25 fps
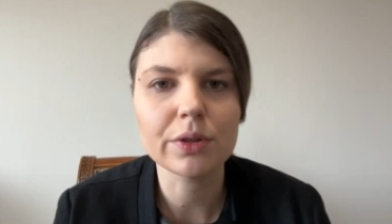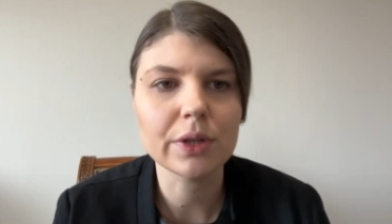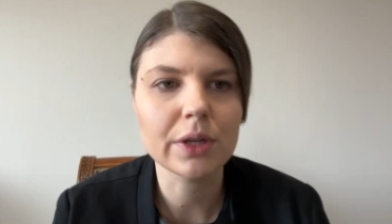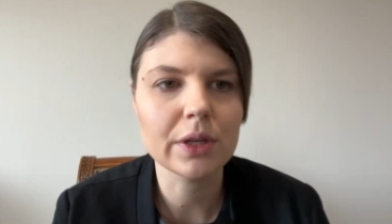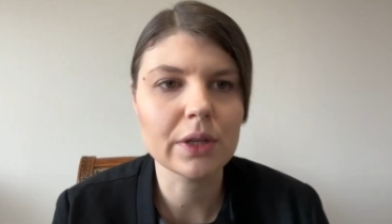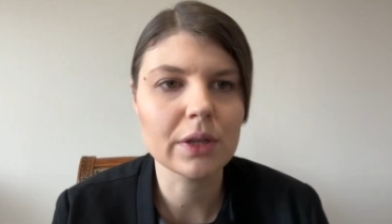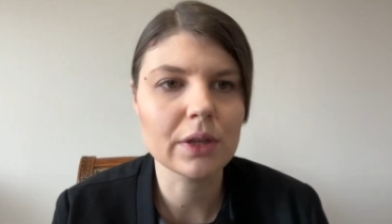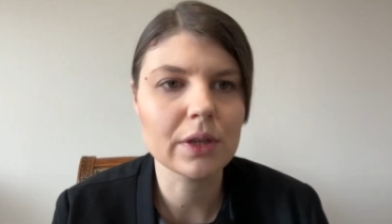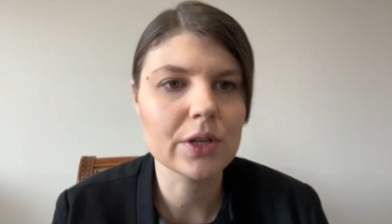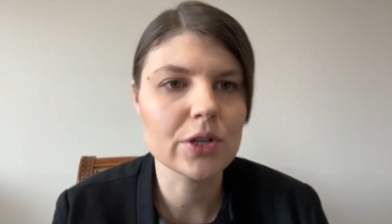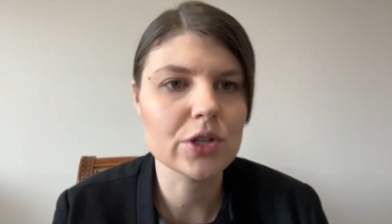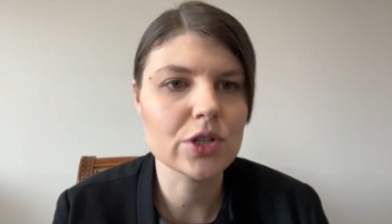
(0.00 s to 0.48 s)
on
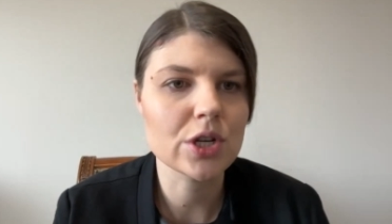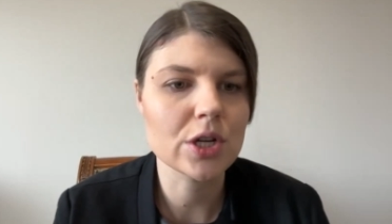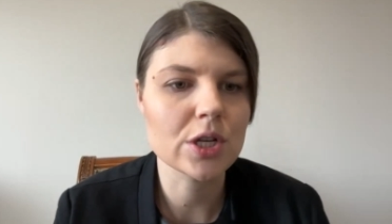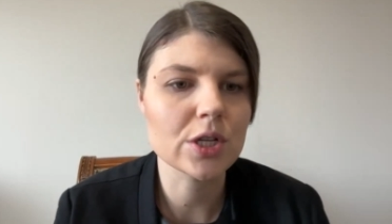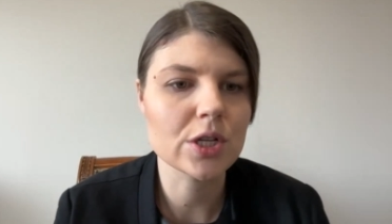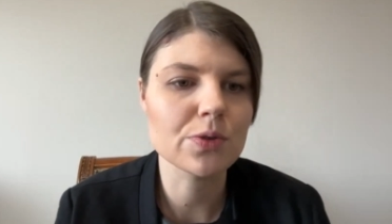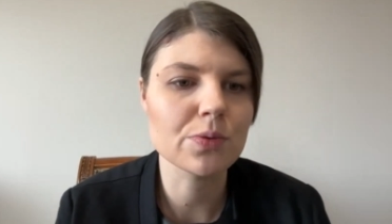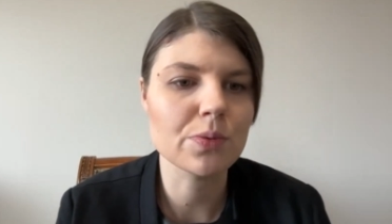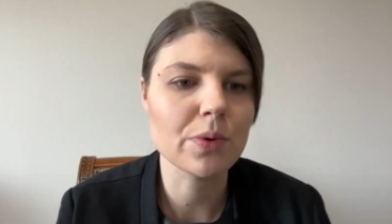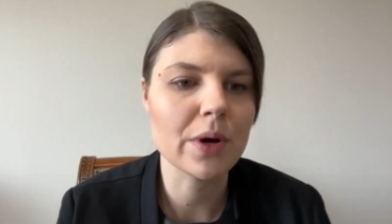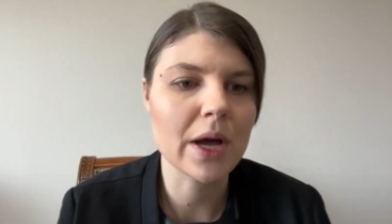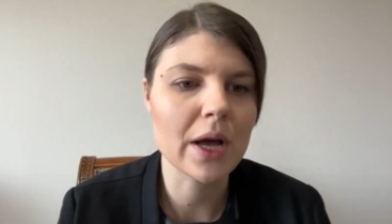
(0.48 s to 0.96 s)
English
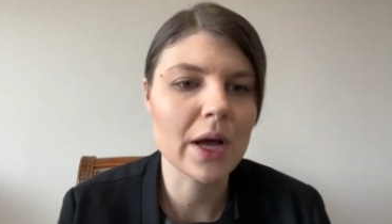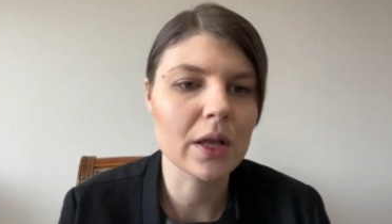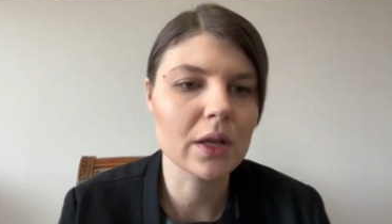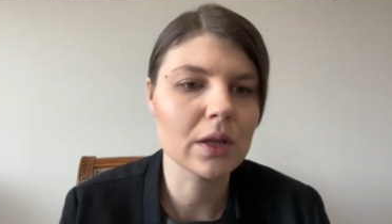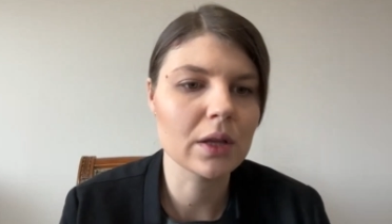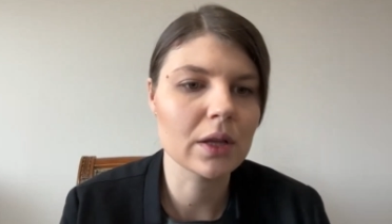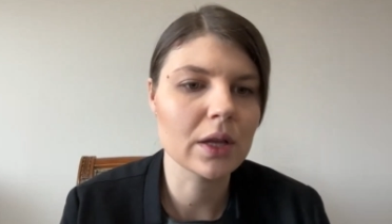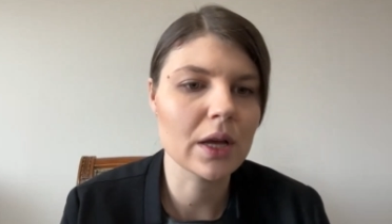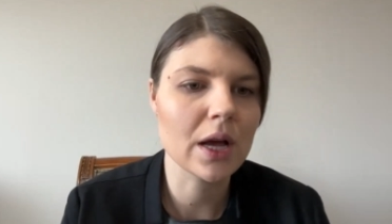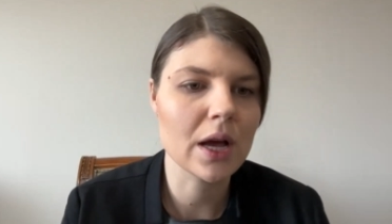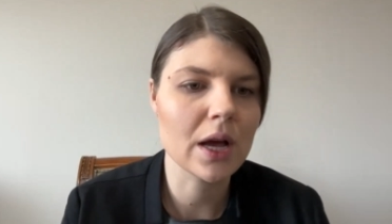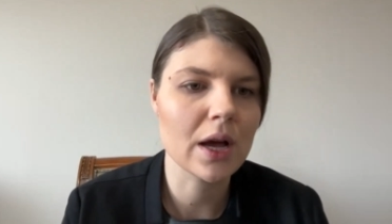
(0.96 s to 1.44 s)
as
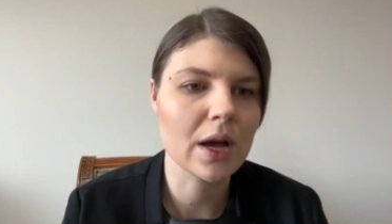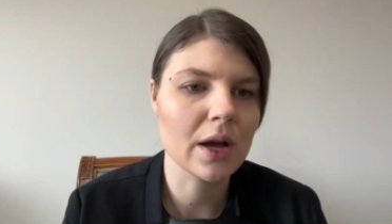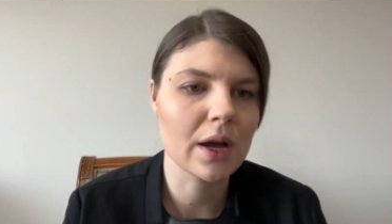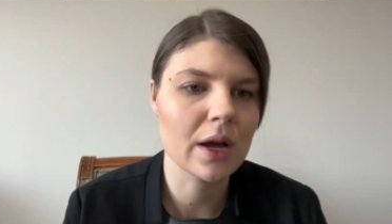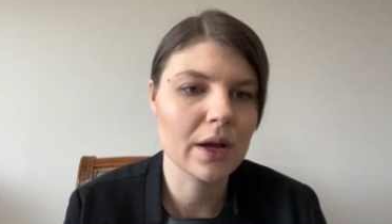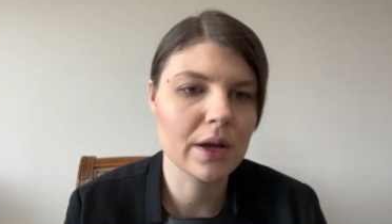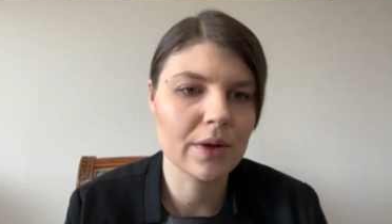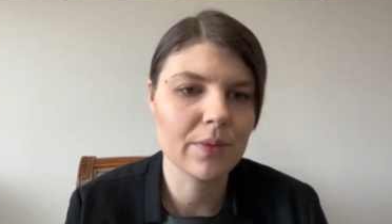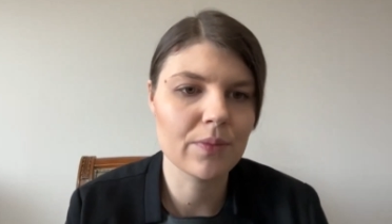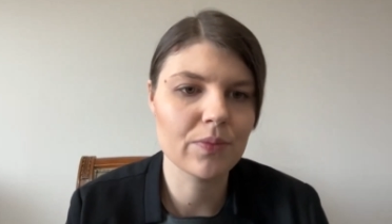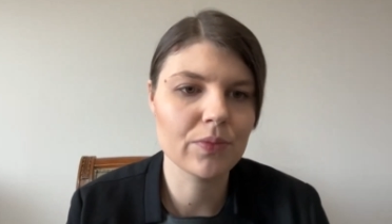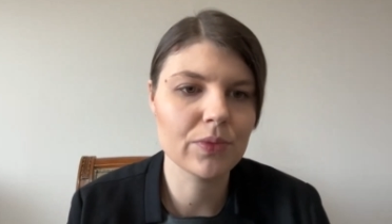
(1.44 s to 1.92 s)
well
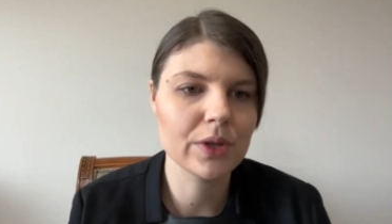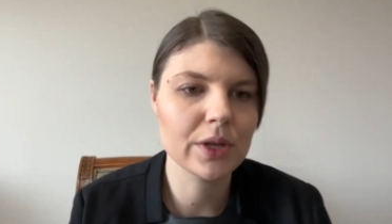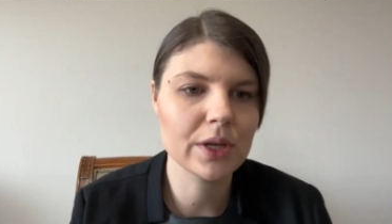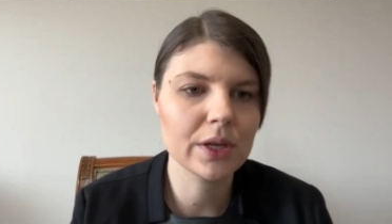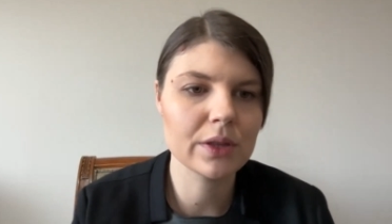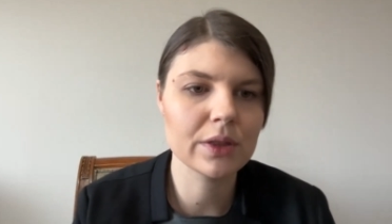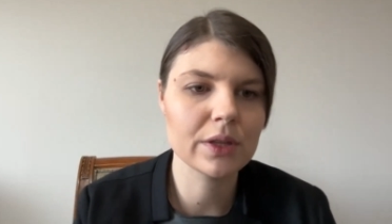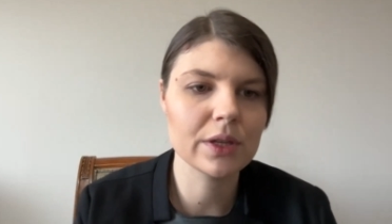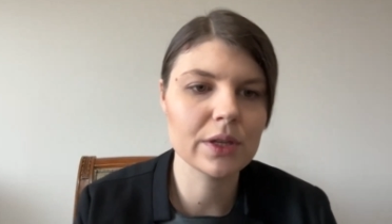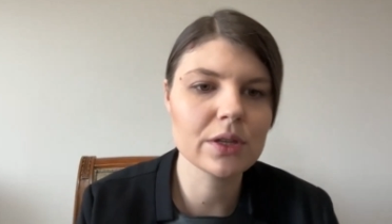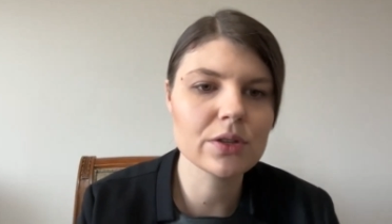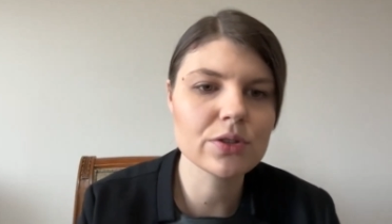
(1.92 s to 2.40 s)
um,
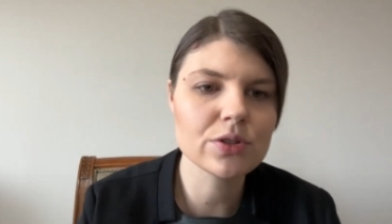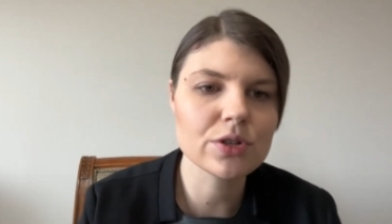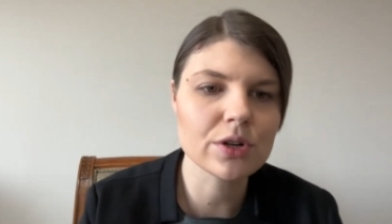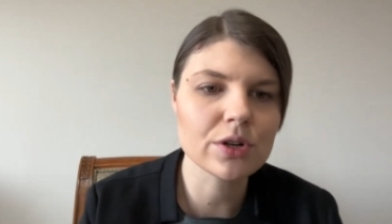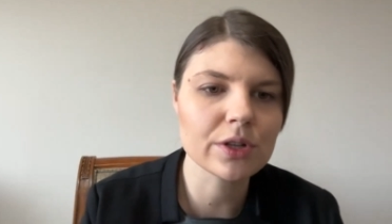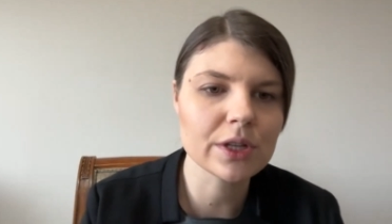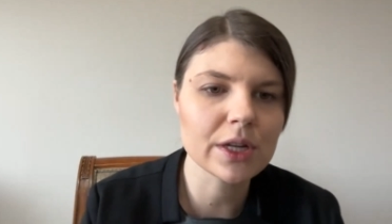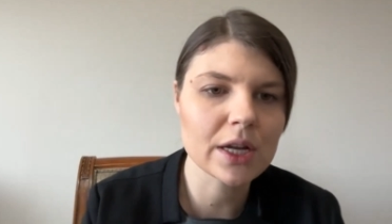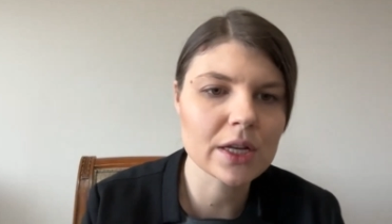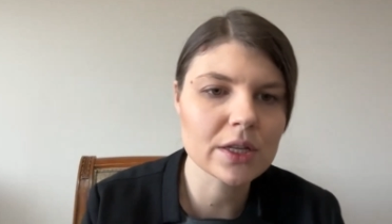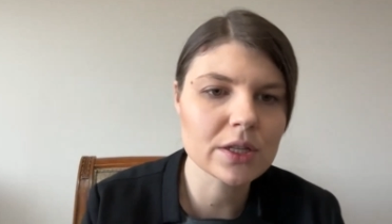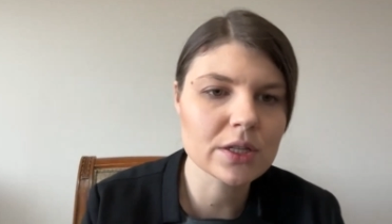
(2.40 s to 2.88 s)
in
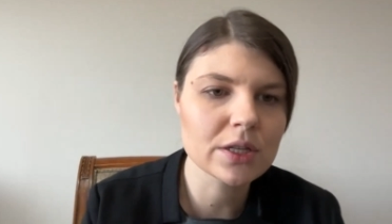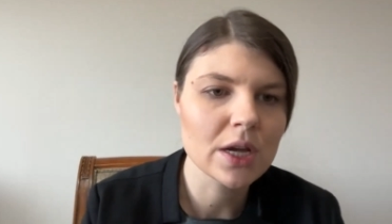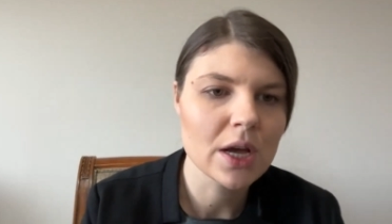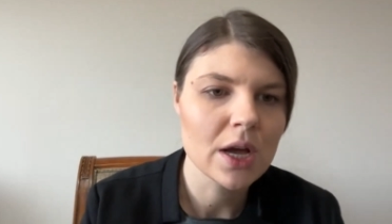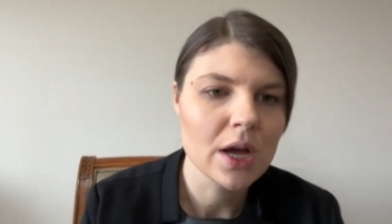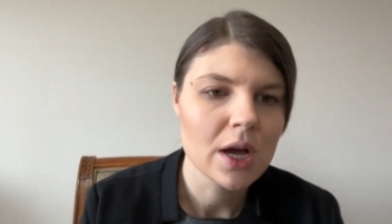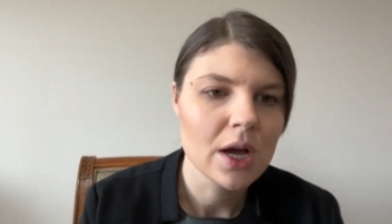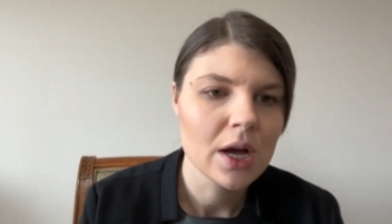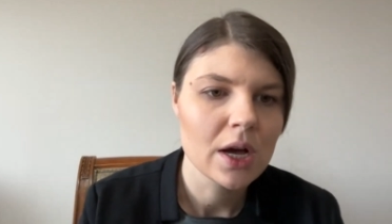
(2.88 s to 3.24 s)
internet.